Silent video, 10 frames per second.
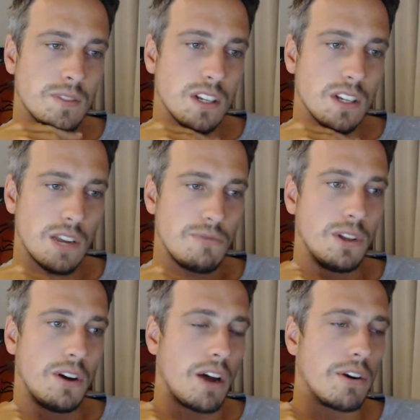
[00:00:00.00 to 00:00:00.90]
Because I
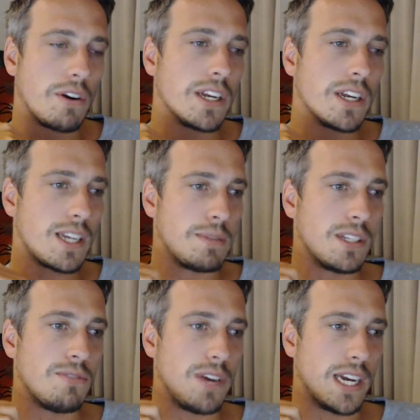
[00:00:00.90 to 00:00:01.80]
feel I already
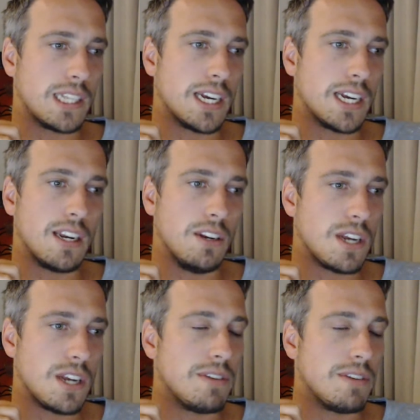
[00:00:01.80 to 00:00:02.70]
accepted the fact that I can
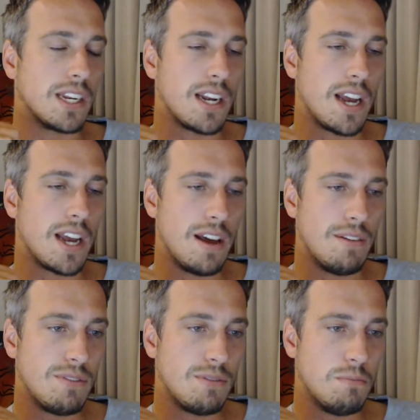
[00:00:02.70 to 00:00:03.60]
lose everything that I have
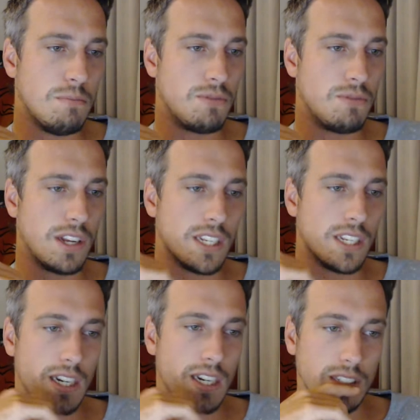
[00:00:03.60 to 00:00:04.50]
before I sit
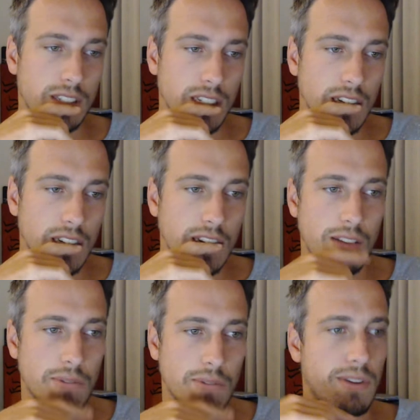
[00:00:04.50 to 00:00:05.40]
down.
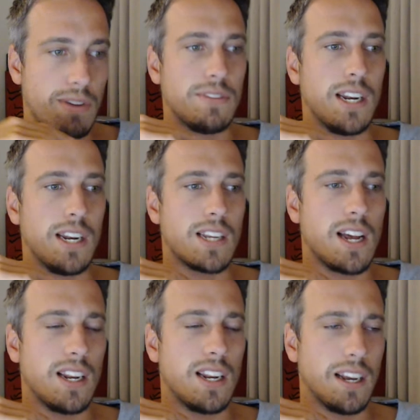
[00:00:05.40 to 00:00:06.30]
And with 510, it's
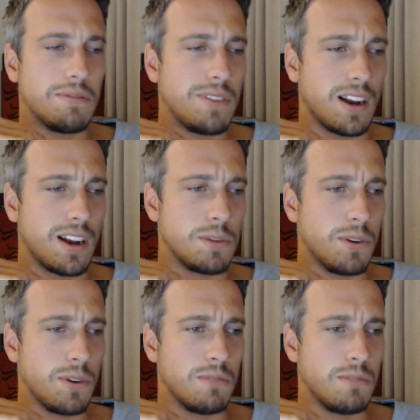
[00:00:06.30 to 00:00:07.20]
kind of like, fuck, I'm
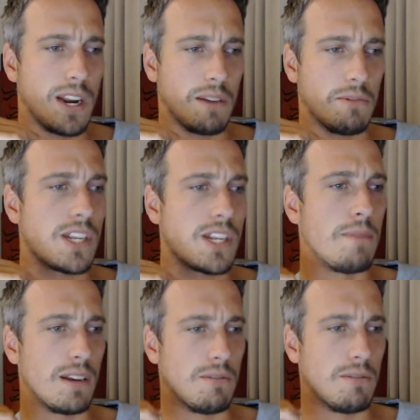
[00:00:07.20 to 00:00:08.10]
supposed to be winning. What's
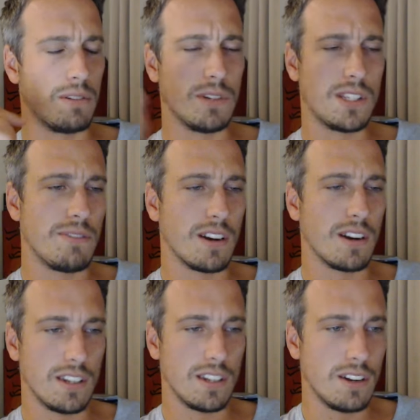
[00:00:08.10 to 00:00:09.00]
happening? What the fuck?
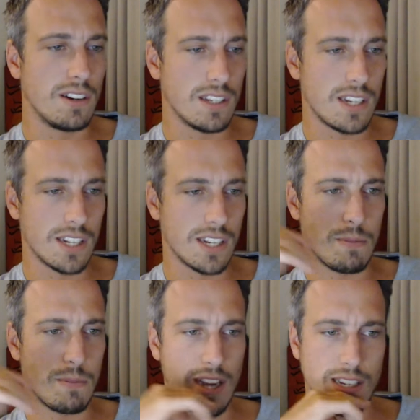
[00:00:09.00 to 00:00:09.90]
You know, it's like a
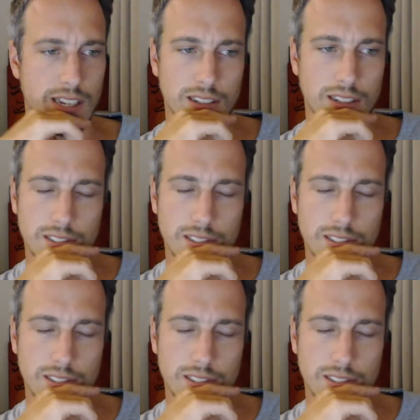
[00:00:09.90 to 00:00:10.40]
surprise, kind of.